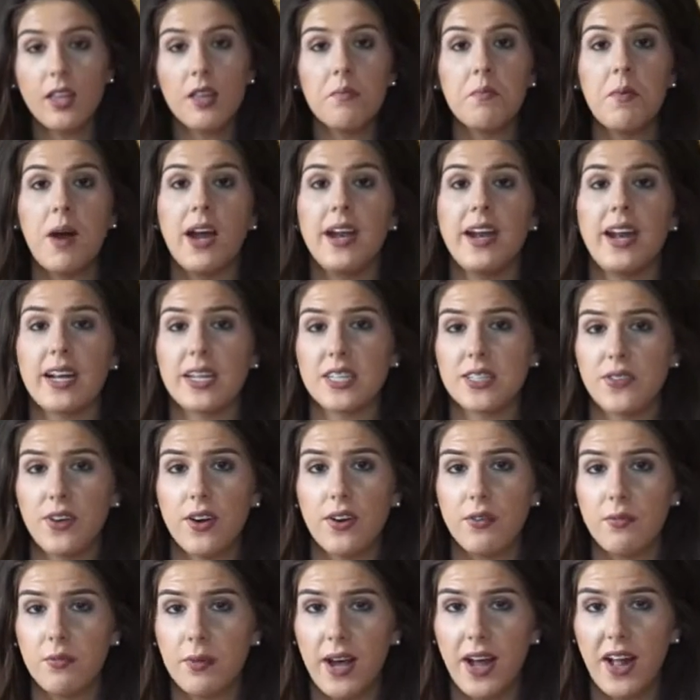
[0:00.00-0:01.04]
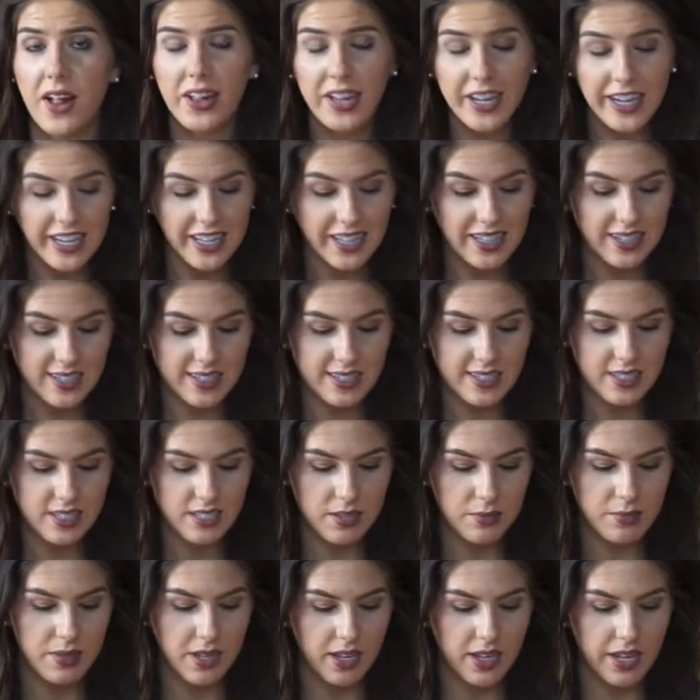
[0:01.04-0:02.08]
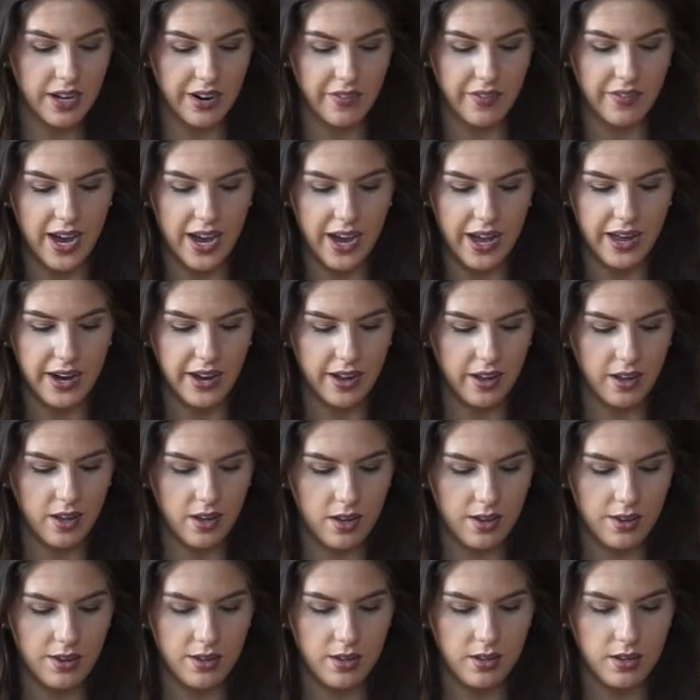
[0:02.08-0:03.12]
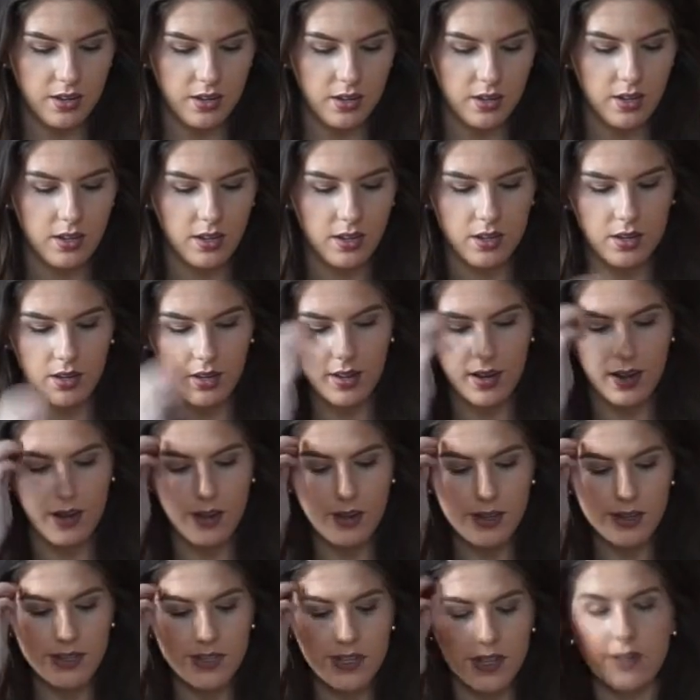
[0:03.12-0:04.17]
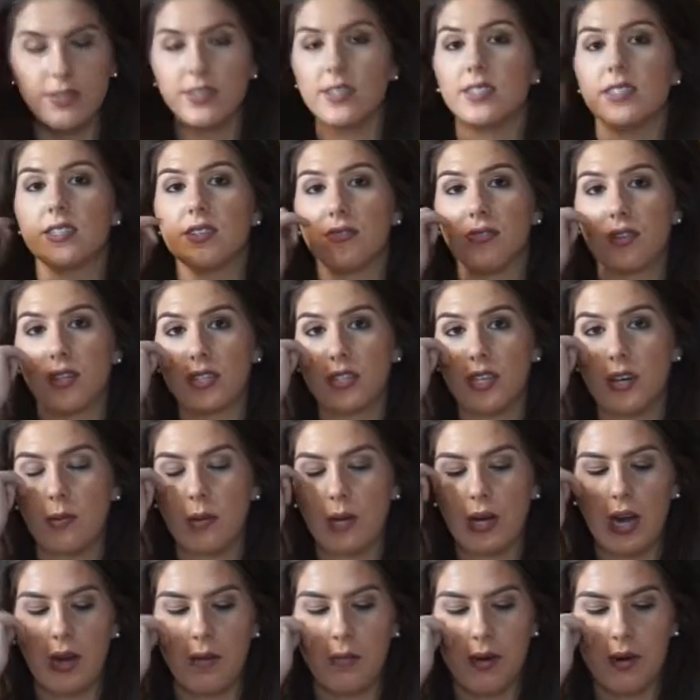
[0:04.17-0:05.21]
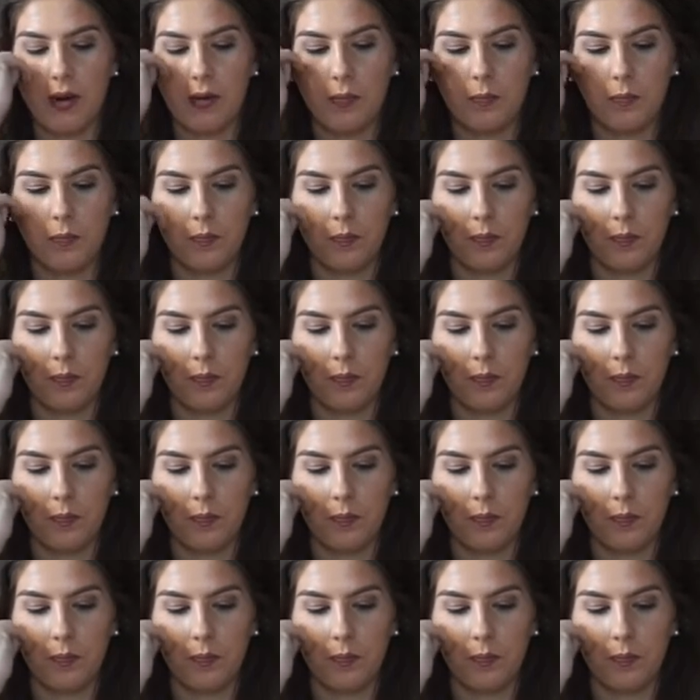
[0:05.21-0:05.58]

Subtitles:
My next favorite palette, this is something that I've had also since the first time it came out.